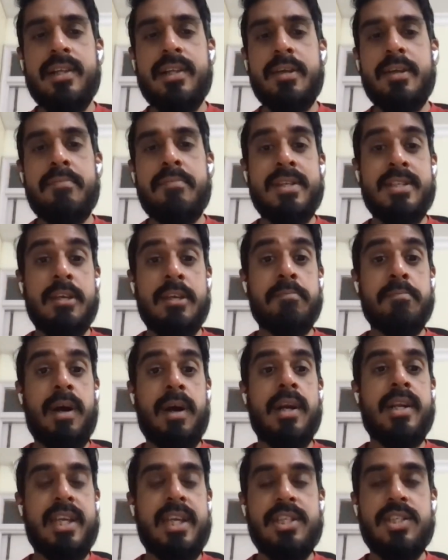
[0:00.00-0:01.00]
the basic
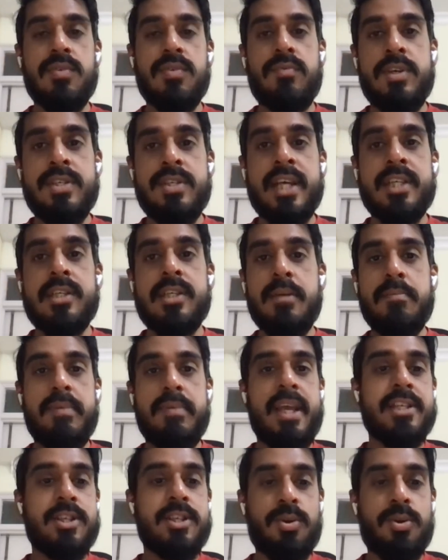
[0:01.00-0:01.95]
parties which actually plays